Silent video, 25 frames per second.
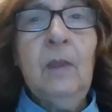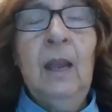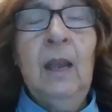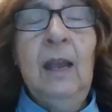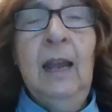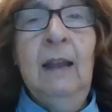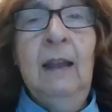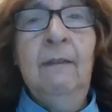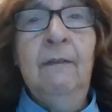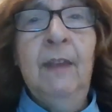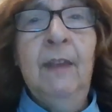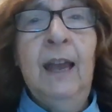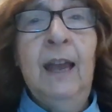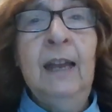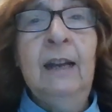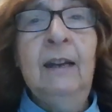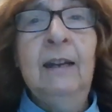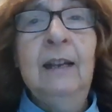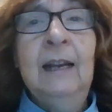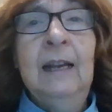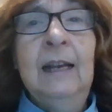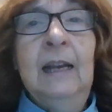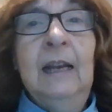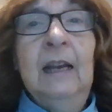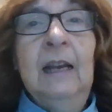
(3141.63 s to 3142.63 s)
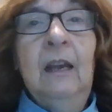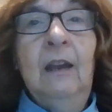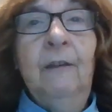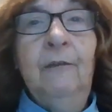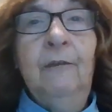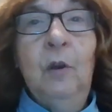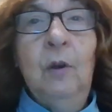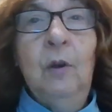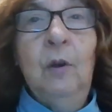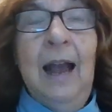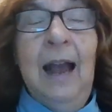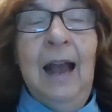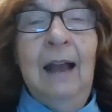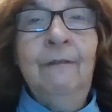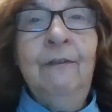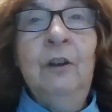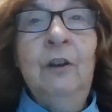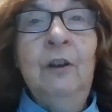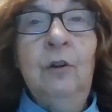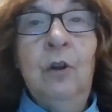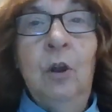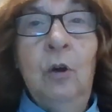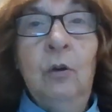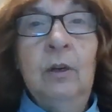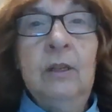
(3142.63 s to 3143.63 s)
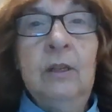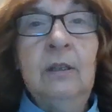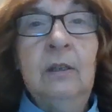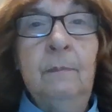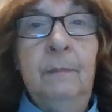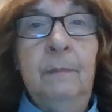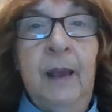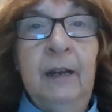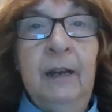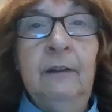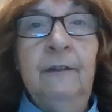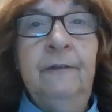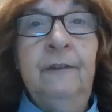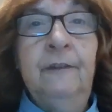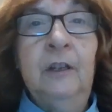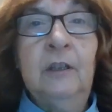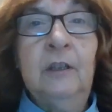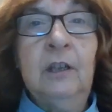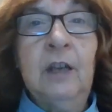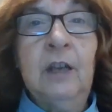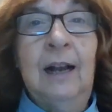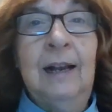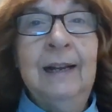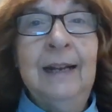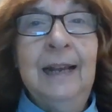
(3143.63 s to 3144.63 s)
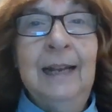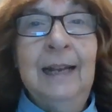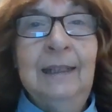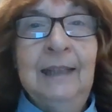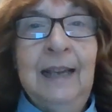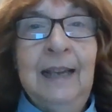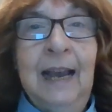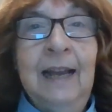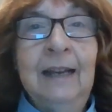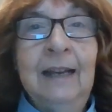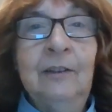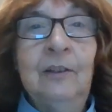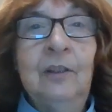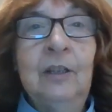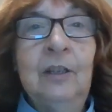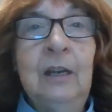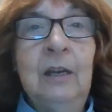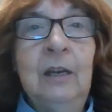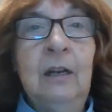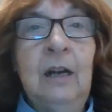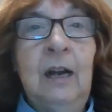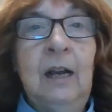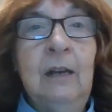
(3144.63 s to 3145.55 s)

and that if you haven't noticed benefits on ataxia,